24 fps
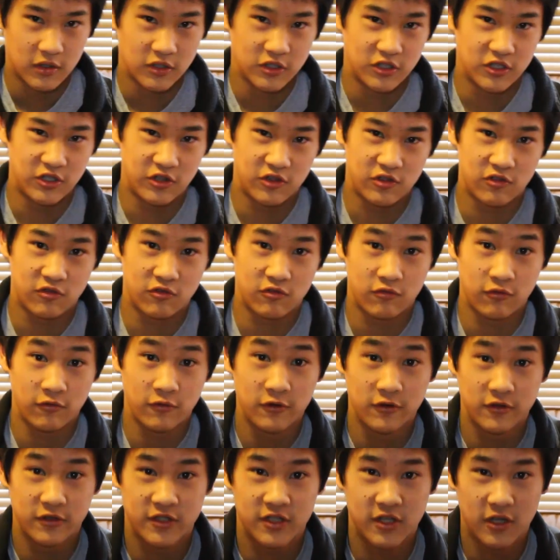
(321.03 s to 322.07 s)
She
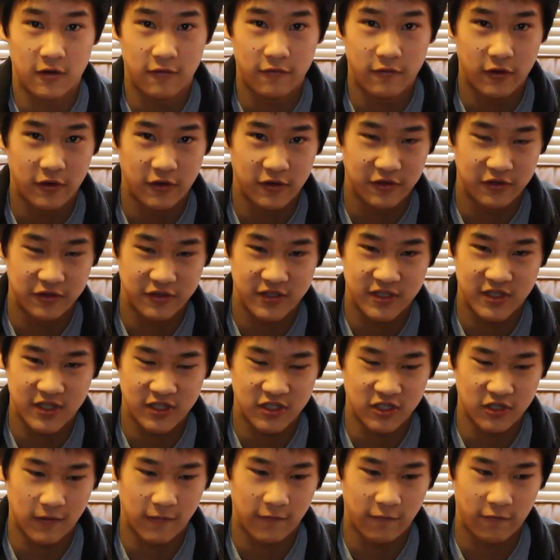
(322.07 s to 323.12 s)
threw herself on me in
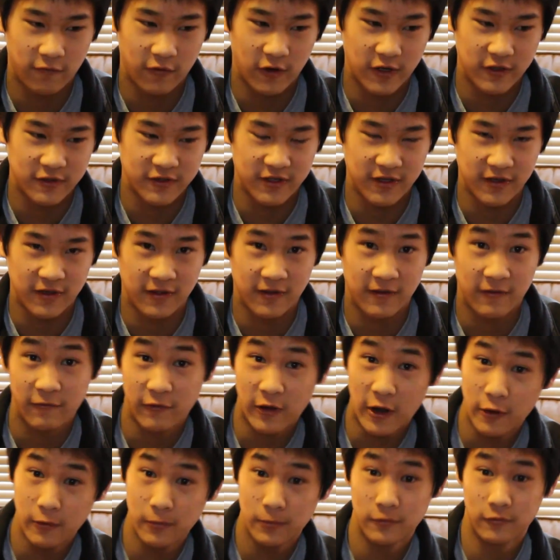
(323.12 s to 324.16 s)
such a frenzy.
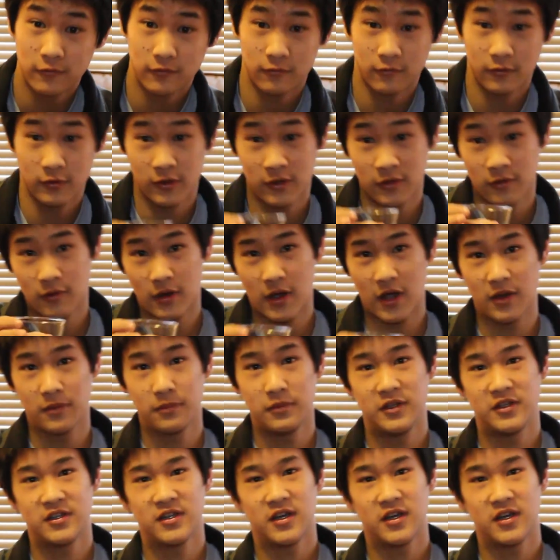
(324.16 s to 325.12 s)
If I were you, I'd be